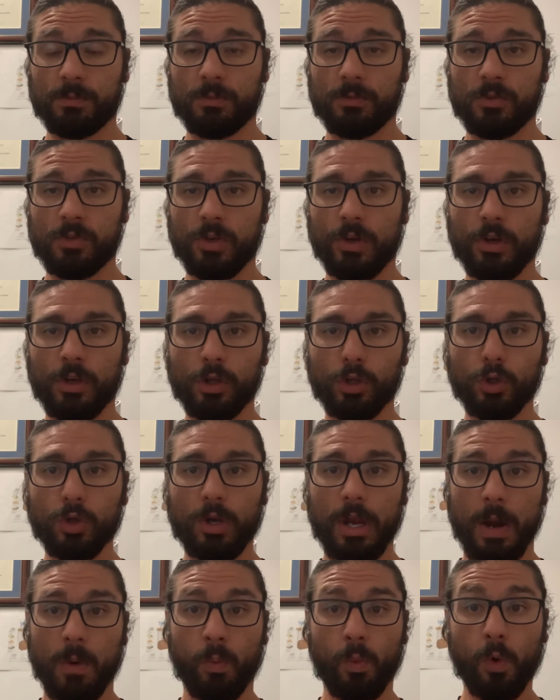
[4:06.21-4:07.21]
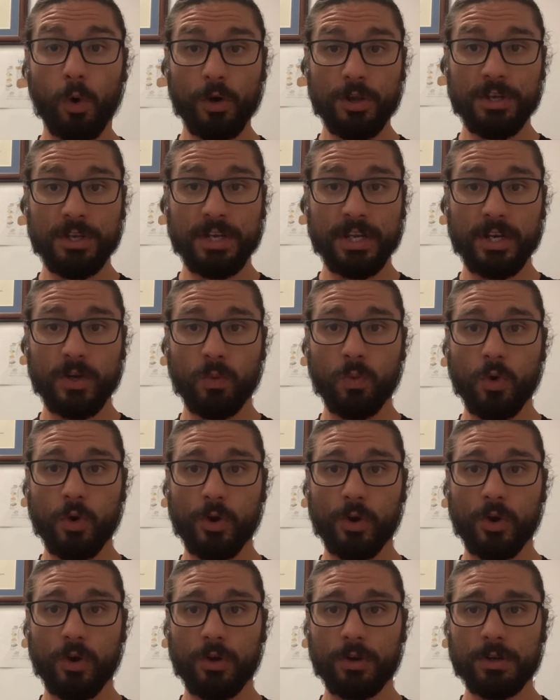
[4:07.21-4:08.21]
So you can look at what you need to
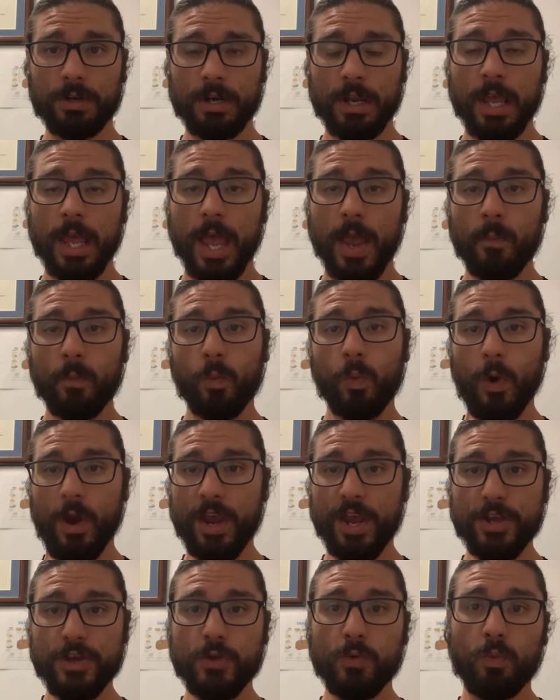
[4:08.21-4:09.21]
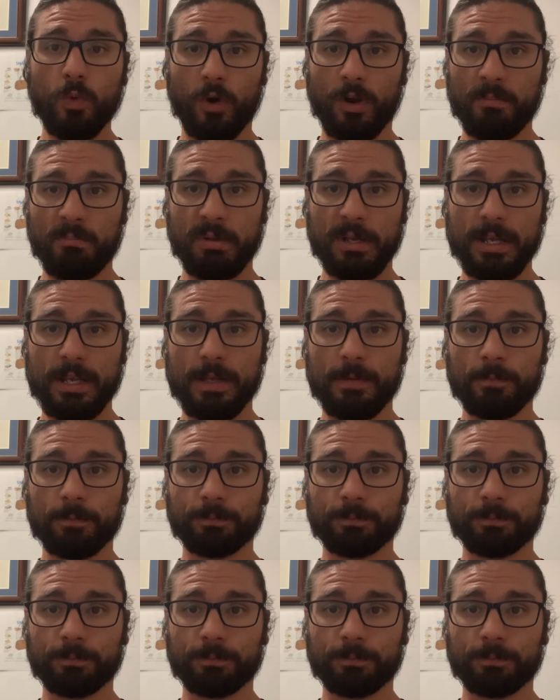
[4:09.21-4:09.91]
work on and where you want to be.